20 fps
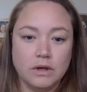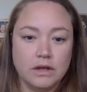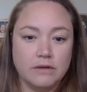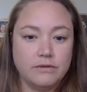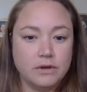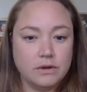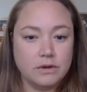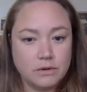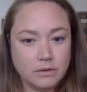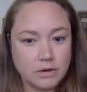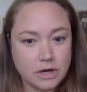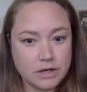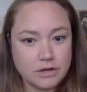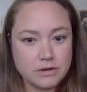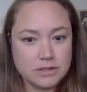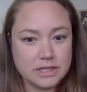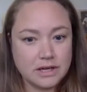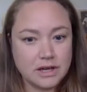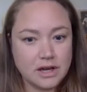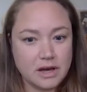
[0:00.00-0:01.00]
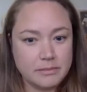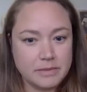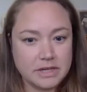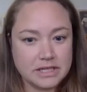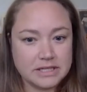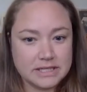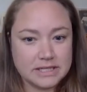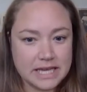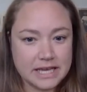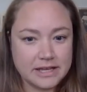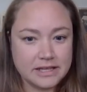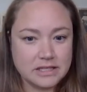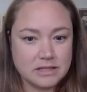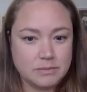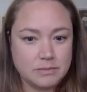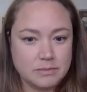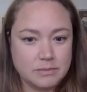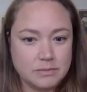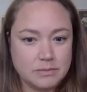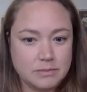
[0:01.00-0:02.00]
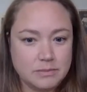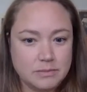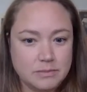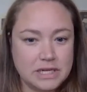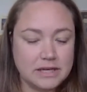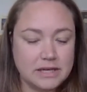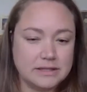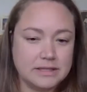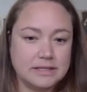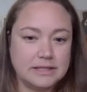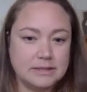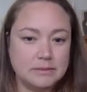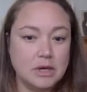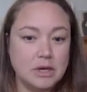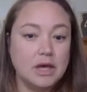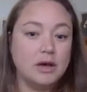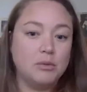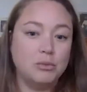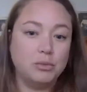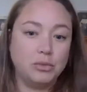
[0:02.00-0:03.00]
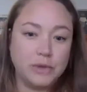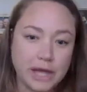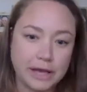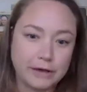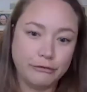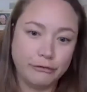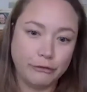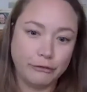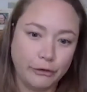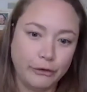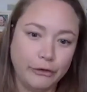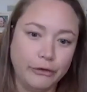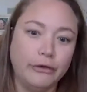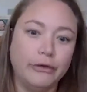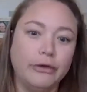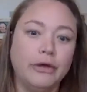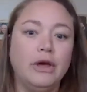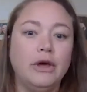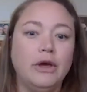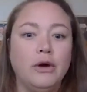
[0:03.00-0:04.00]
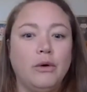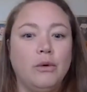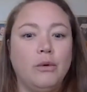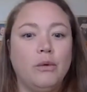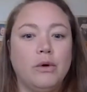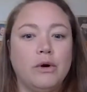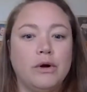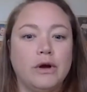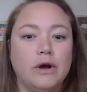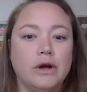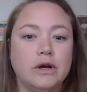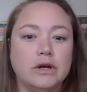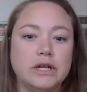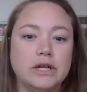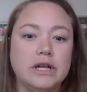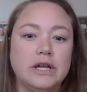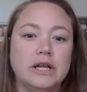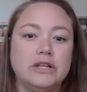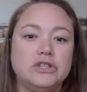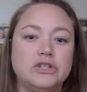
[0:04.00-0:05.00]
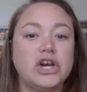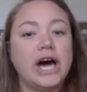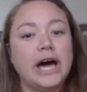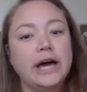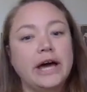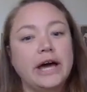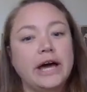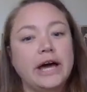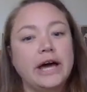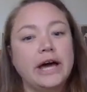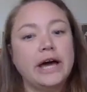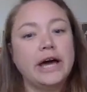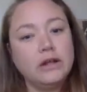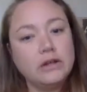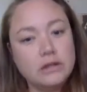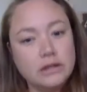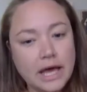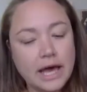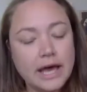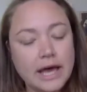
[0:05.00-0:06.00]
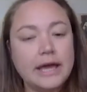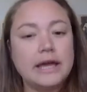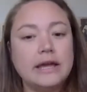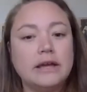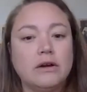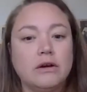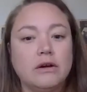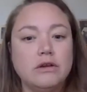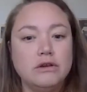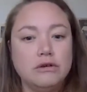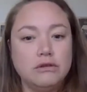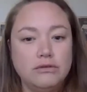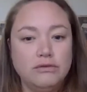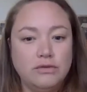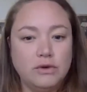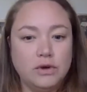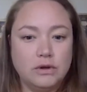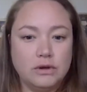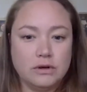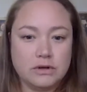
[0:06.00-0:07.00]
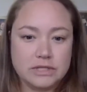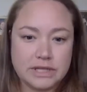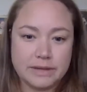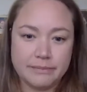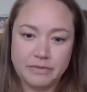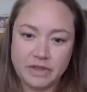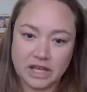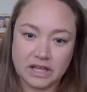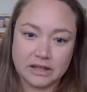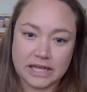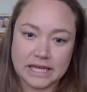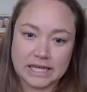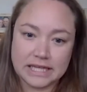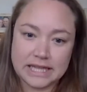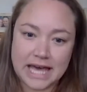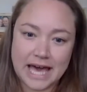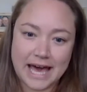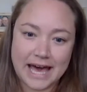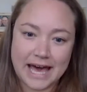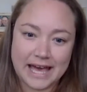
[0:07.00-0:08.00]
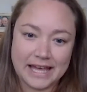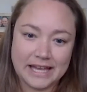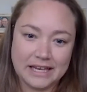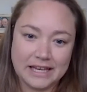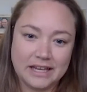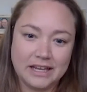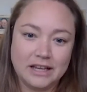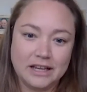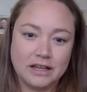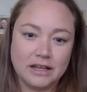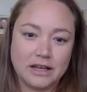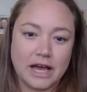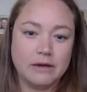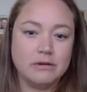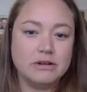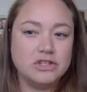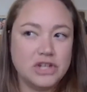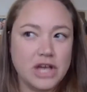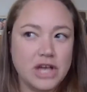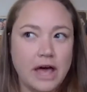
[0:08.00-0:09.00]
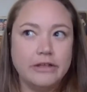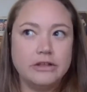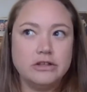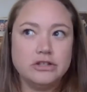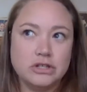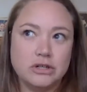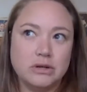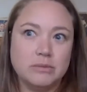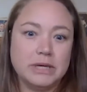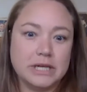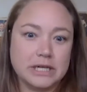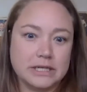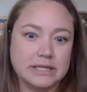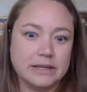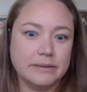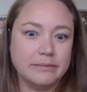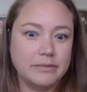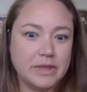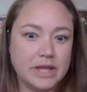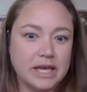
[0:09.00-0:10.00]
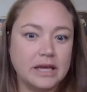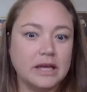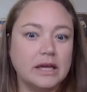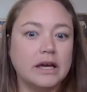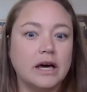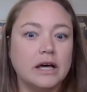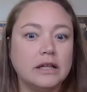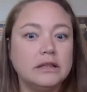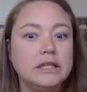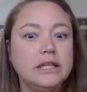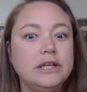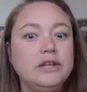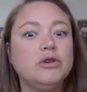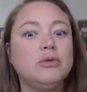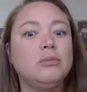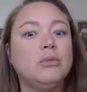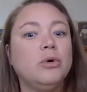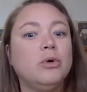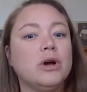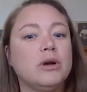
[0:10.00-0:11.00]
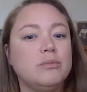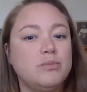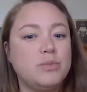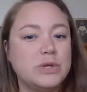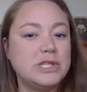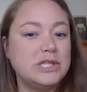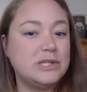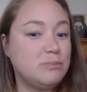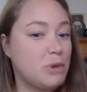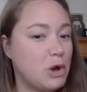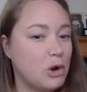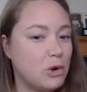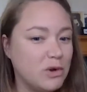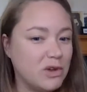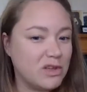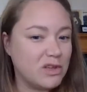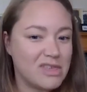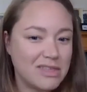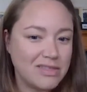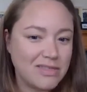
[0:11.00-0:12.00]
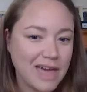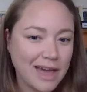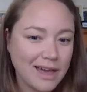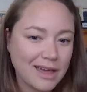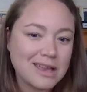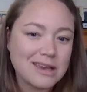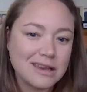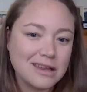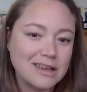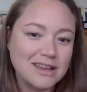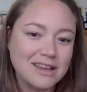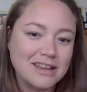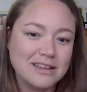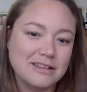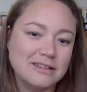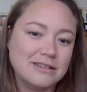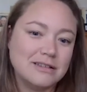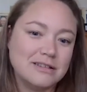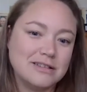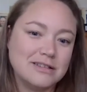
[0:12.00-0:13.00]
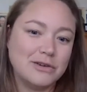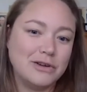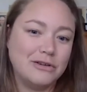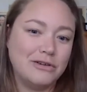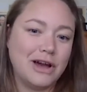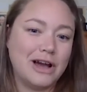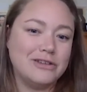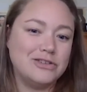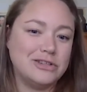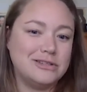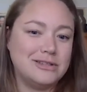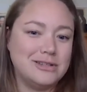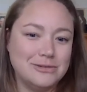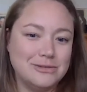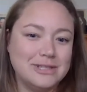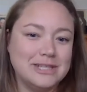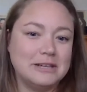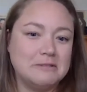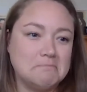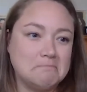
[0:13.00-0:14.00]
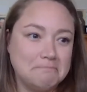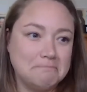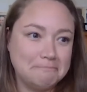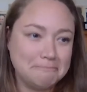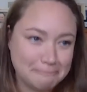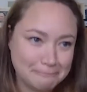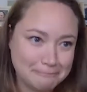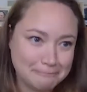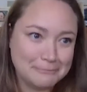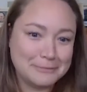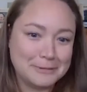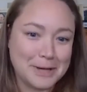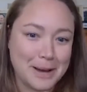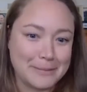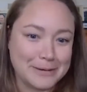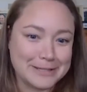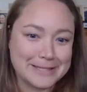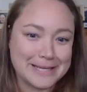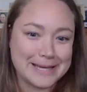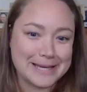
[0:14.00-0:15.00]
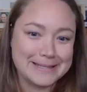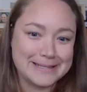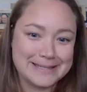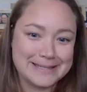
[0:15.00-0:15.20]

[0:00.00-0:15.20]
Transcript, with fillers: if you are using Comic Sans because it's playful or childlike or youthful or something like that, I would challenge you to pick something a little more bespoke than that, so you're not just using Comic Sans.